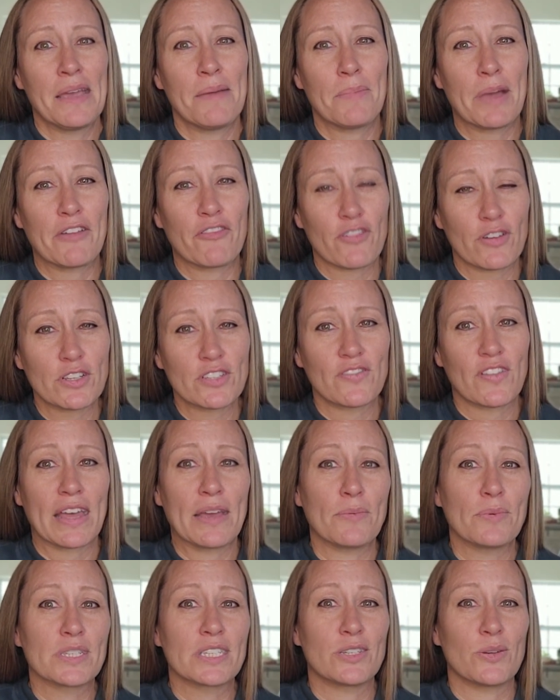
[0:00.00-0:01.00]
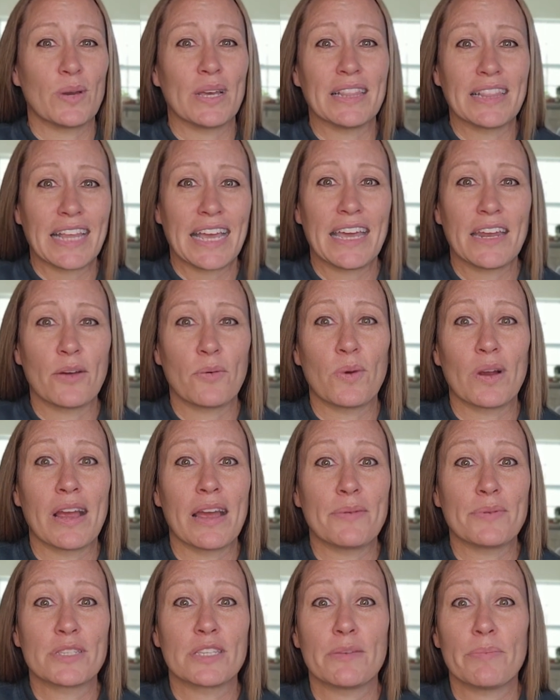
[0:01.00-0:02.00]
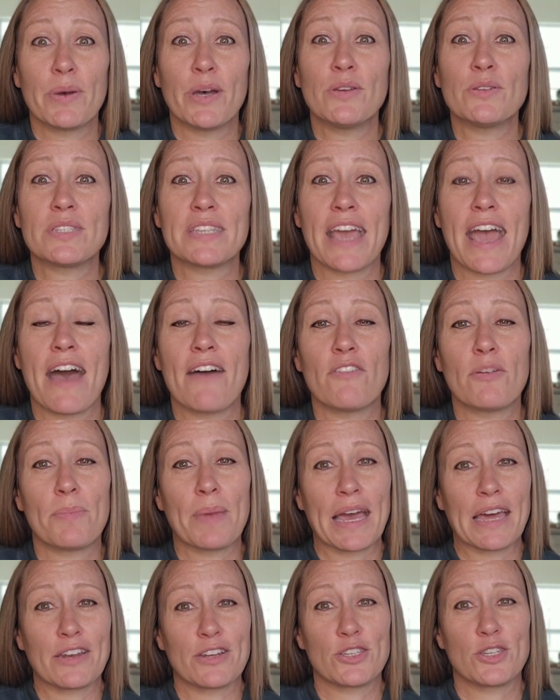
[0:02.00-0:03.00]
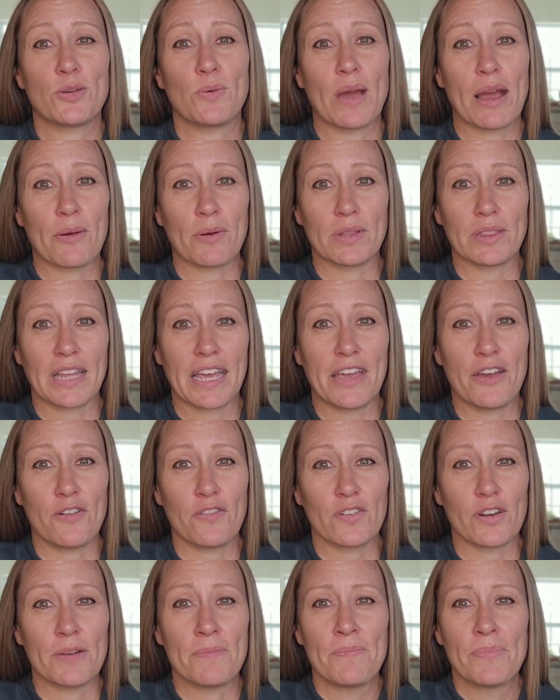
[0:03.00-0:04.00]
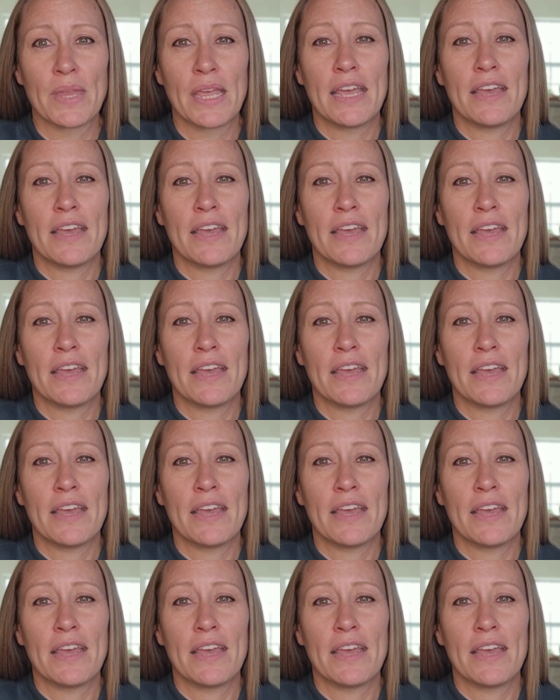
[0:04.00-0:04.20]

My first flight was to Atlanta, where I was supposed to have about a two-hour layover.